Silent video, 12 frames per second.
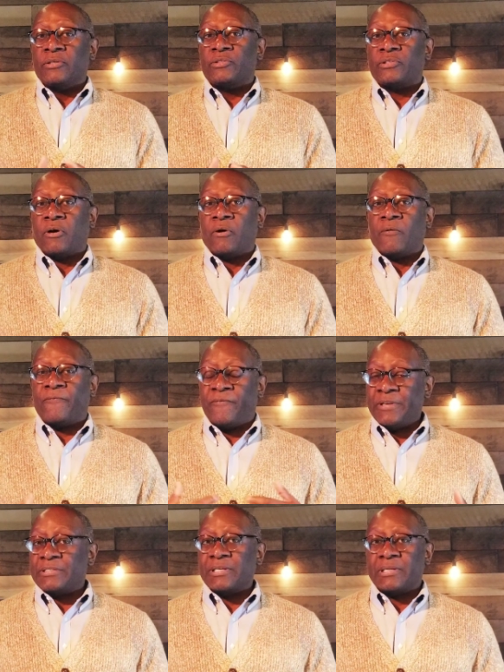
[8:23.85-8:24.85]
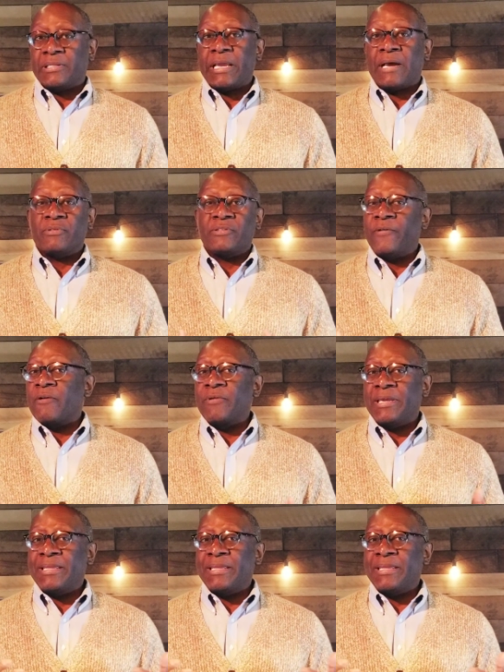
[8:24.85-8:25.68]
So physically, I was very